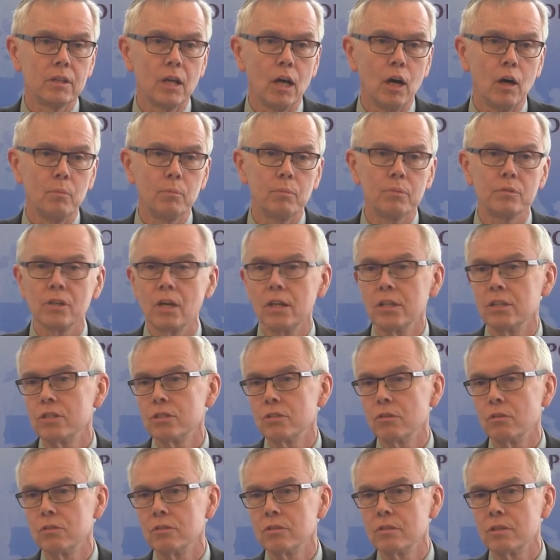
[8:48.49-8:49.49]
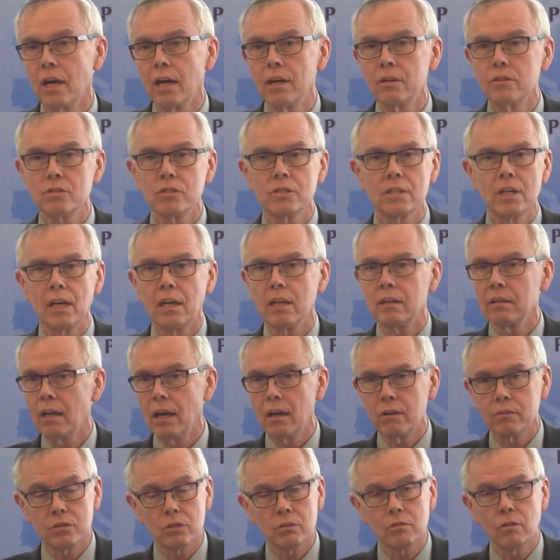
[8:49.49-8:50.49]
to help Chinese students understand
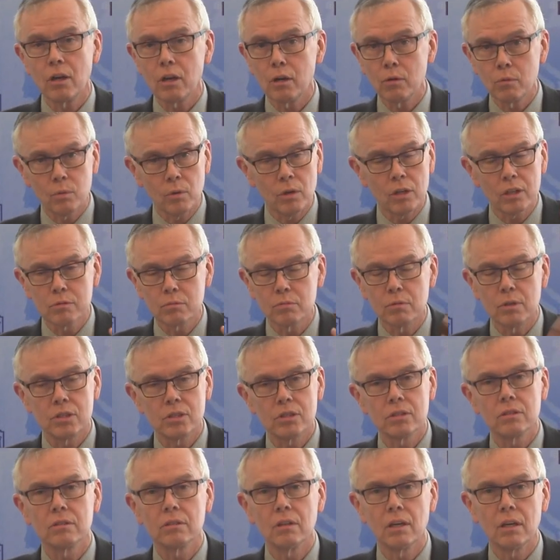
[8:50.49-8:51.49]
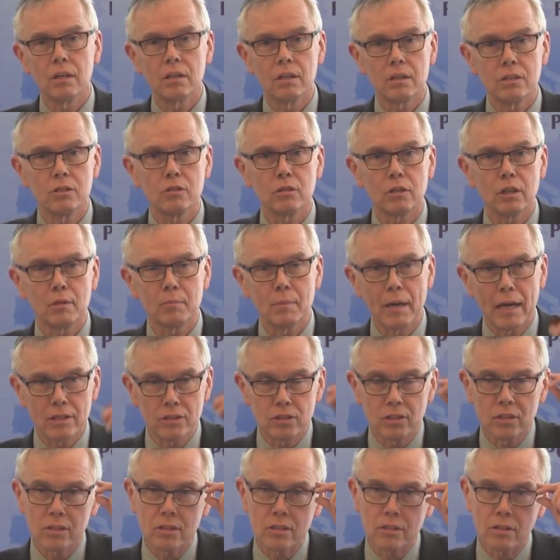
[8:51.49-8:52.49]
how Toronto works, which, uh, as you can
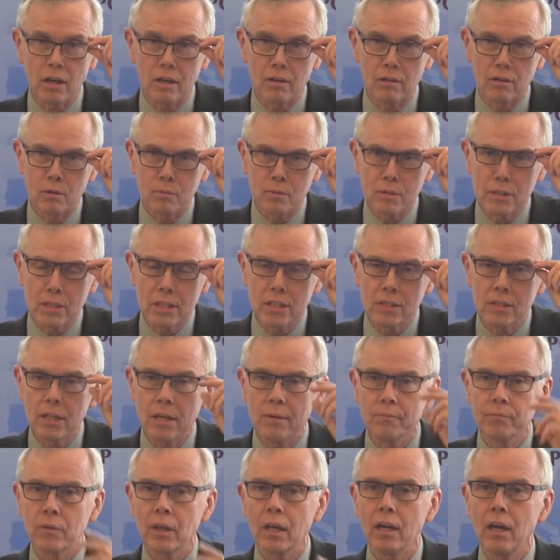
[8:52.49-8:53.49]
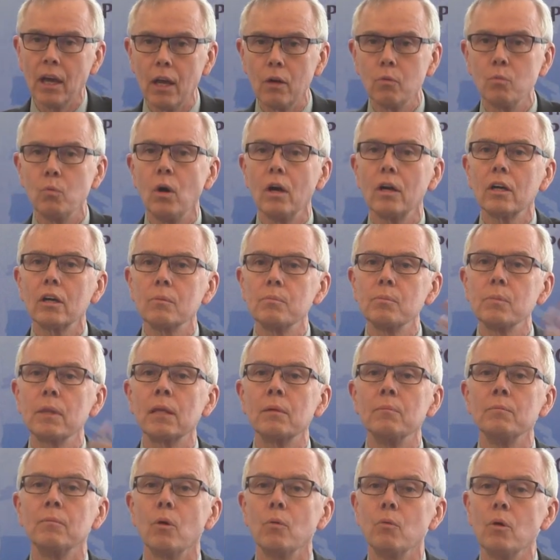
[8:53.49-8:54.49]
imagine, is not always easy, and
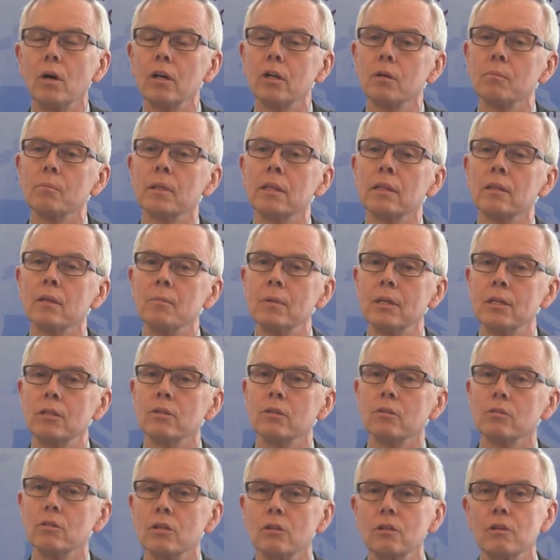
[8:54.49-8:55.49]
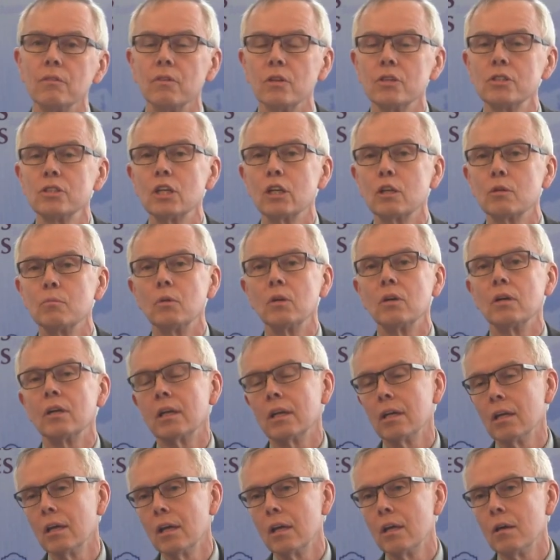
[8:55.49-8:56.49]
welcoming, welcoming them into the university
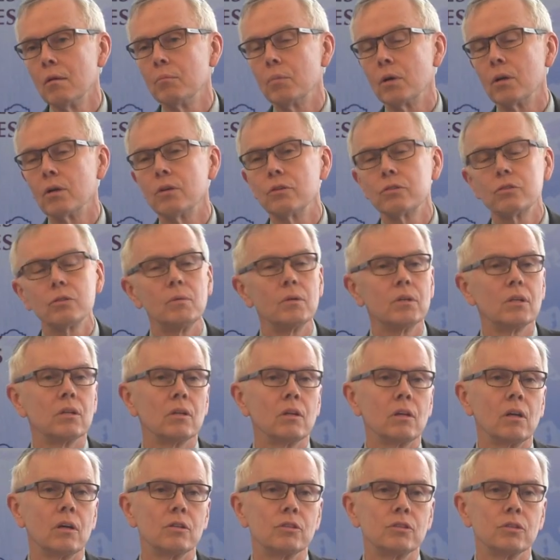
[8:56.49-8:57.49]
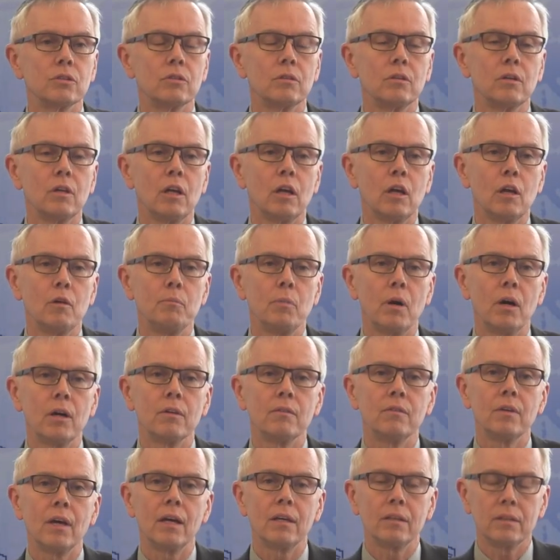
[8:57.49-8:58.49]
community, but also into the larger
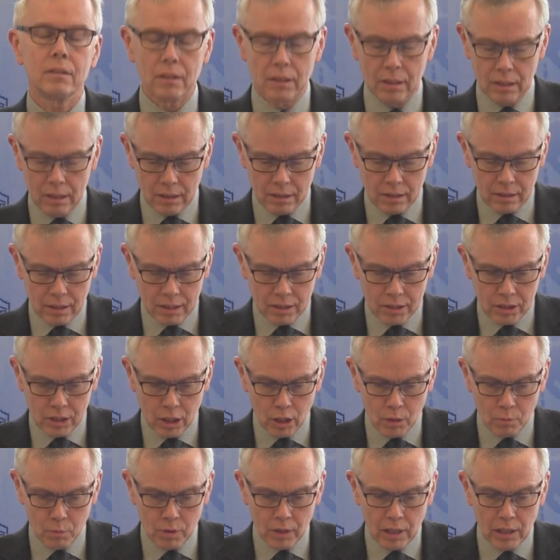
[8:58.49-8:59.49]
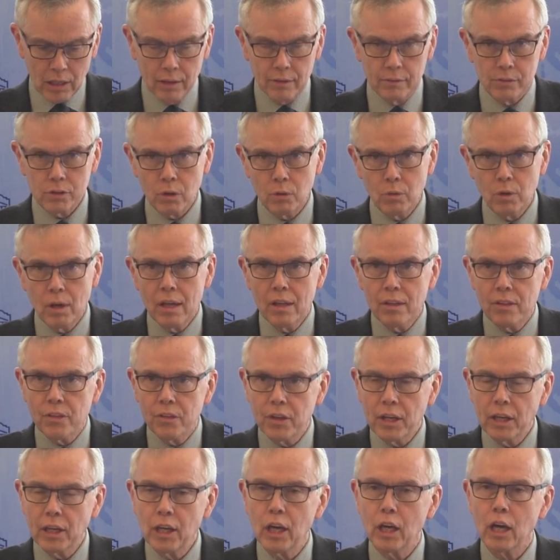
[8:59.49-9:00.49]
part of that, uh, that city where they live. So
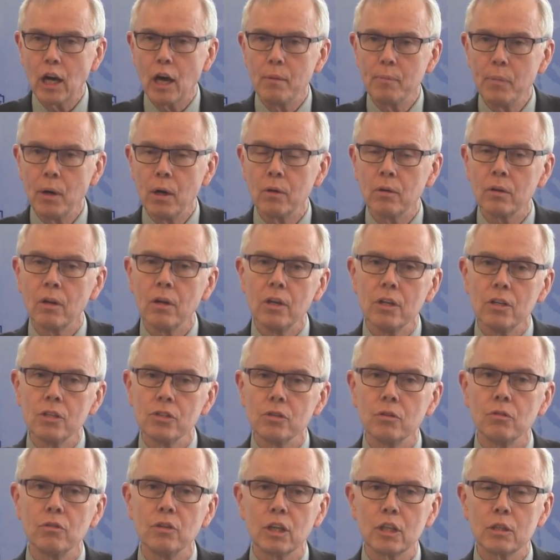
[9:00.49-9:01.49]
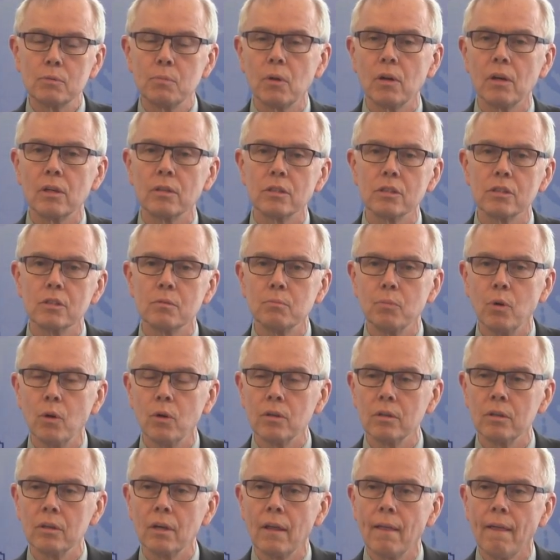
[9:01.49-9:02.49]
thinking about student experience is
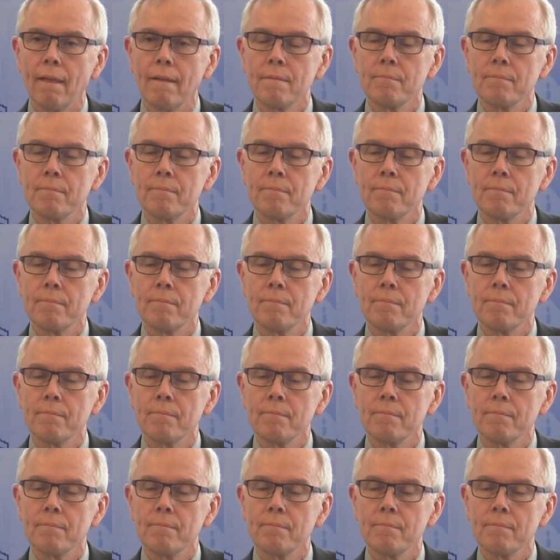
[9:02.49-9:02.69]
important.